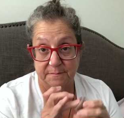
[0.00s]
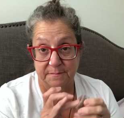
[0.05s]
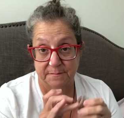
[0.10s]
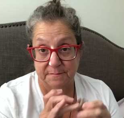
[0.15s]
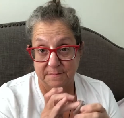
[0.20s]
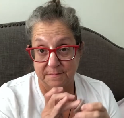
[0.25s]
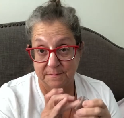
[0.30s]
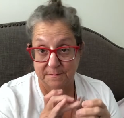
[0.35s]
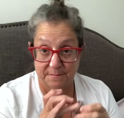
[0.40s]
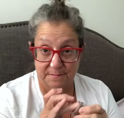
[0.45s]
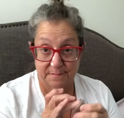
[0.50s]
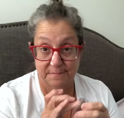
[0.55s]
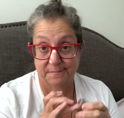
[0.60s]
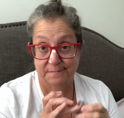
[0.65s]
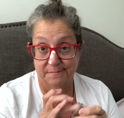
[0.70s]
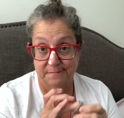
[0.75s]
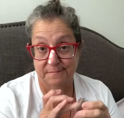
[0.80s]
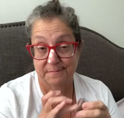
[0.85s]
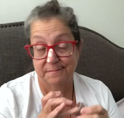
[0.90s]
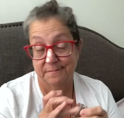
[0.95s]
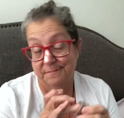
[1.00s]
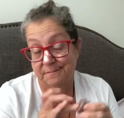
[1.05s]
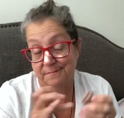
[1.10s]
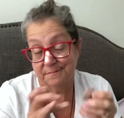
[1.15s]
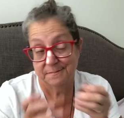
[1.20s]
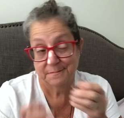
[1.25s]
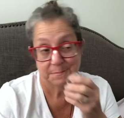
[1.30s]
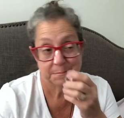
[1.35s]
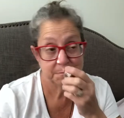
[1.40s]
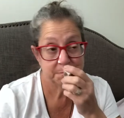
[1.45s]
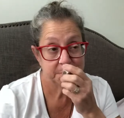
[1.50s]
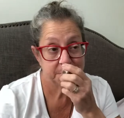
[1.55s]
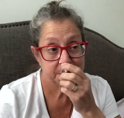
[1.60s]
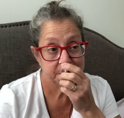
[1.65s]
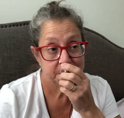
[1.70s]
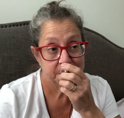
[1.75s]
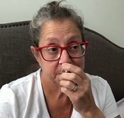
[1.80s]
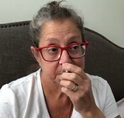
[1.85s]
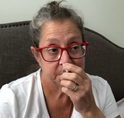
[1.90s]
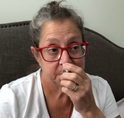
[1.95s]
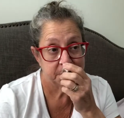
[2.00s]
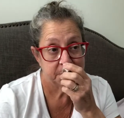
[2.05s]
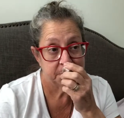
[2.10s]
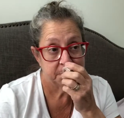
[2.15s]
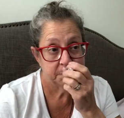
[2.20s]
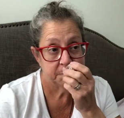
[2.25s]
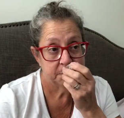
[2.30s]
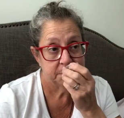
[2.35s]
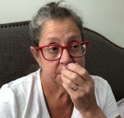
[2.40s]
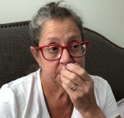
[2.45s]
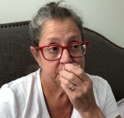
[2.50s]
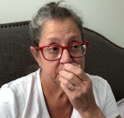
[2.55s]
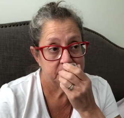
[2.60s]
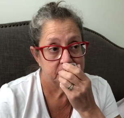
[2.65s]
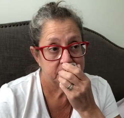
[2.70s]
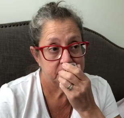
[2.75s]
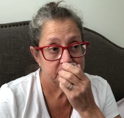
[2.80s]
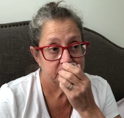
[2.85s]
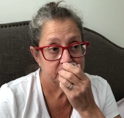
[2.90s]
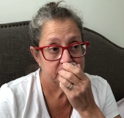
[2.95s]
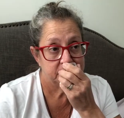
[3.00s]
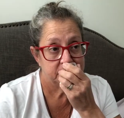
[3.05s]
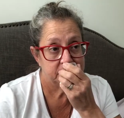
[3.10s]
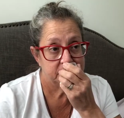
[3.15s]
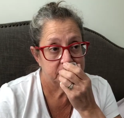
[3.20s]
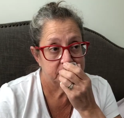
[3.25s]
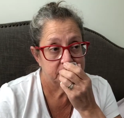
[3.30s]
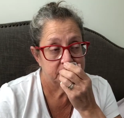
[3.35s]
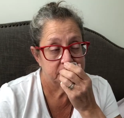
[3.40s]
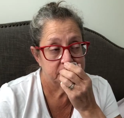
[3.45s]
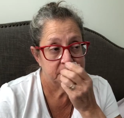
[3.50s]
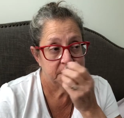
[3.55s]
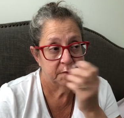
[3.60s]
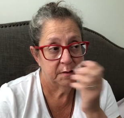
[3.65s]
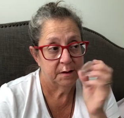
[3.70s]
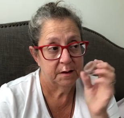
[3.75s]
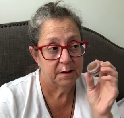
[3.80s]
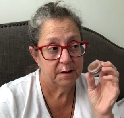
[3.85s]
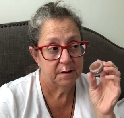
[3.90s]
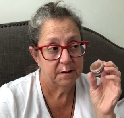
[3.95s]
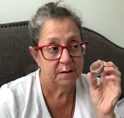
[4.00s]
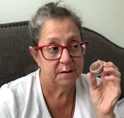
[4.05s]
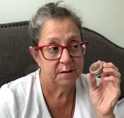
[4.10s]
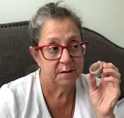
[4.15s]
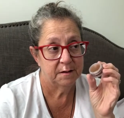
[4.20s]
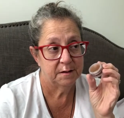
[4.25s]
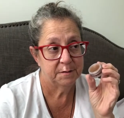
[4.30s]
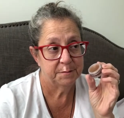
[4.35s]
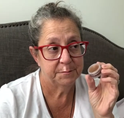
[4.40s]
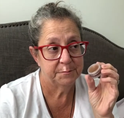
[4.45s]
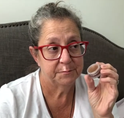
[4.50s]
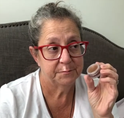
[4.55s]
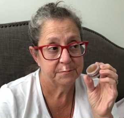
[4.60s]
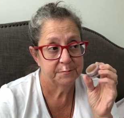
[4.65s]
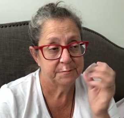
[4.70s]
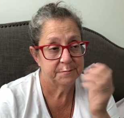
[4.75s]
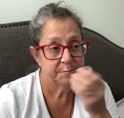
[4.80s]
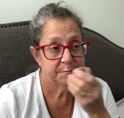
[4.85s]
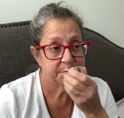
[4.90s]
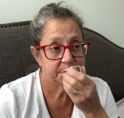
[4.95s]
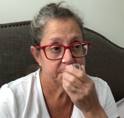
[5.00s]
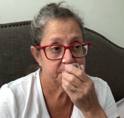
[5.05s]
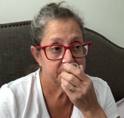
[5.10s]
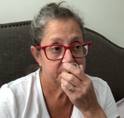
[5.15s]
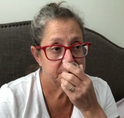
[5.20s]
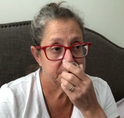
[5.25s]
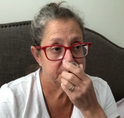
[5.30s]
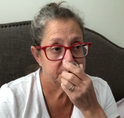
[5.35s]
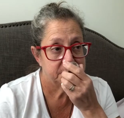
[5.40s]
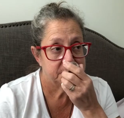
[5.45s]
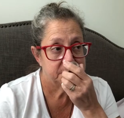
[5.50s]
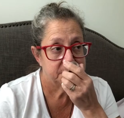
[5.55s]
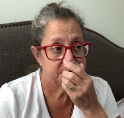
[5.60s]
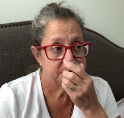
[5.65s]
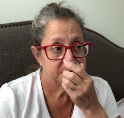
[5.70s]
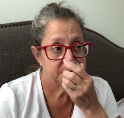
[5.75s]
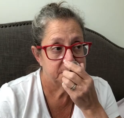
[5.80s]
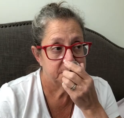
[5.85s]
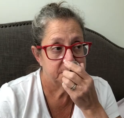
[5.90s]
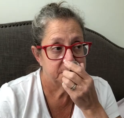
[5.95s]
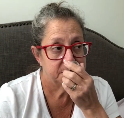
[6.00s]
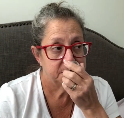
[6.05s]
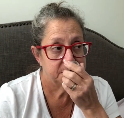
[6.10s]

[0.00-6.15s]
(no one is talking)